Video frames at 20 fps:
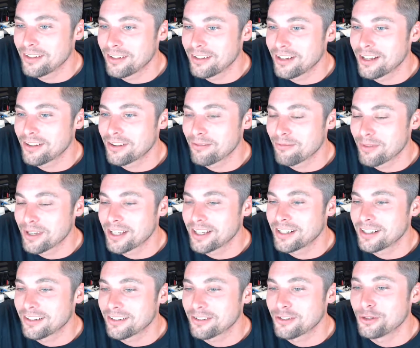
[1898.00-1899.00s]
nothing bad
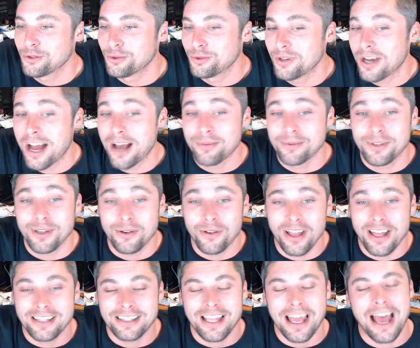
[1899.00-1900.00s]
here. Cool. I'm so
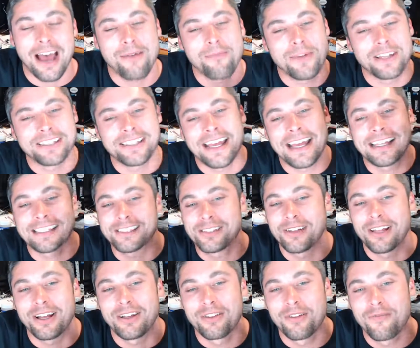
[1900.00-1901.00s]
glad I meant to ask you
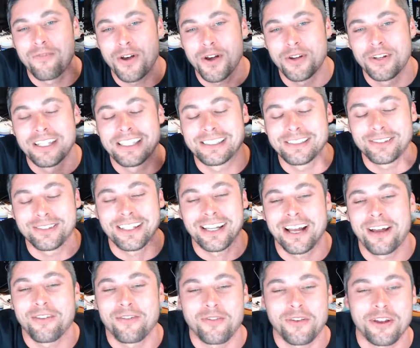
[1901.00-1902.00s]
that on the phone, and as soon as I
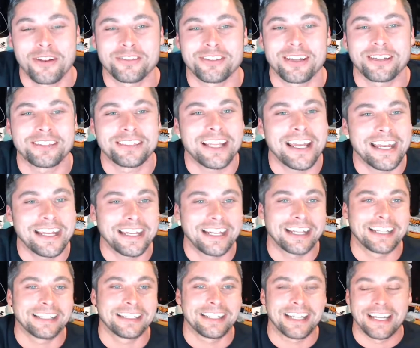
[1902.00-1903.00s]
got the phone, I was like, dang it, I
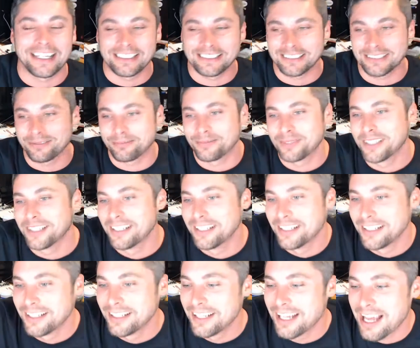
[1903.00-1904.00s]
didn't ask him.
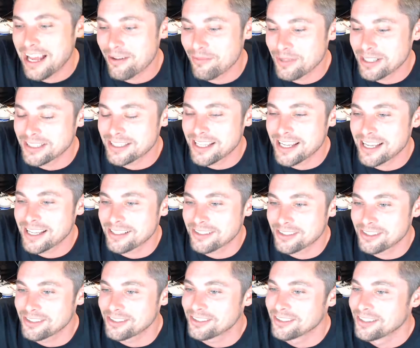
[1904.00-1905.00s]
I meant to
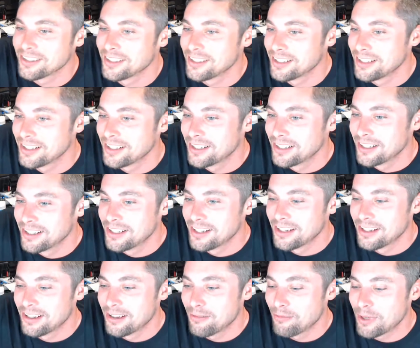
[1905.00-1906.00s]
ask you.
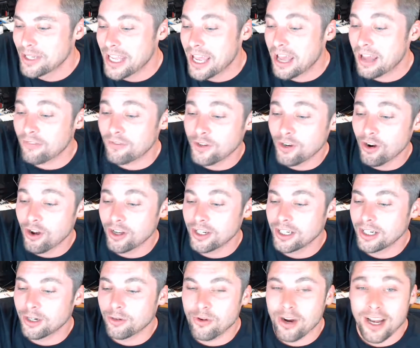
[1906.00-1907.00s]
But yeah, if you're on
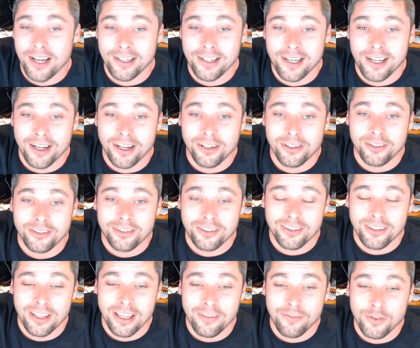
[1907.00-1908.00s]
here right now,
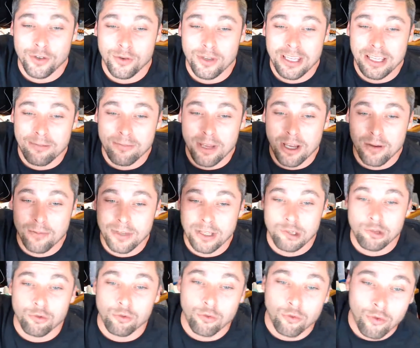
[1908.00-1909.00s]
if you email
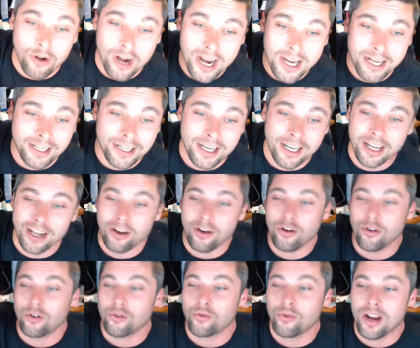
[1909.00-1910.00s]
me right now
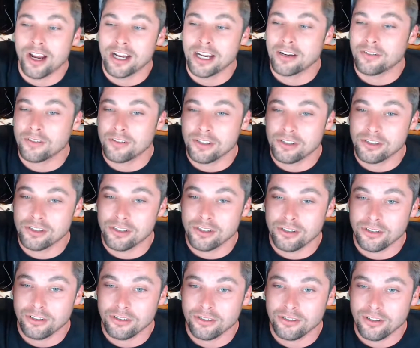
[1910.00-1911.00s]
or right after this
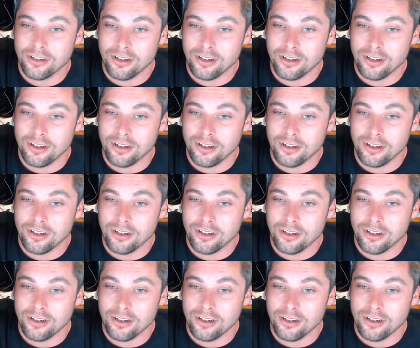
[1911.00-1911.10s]
show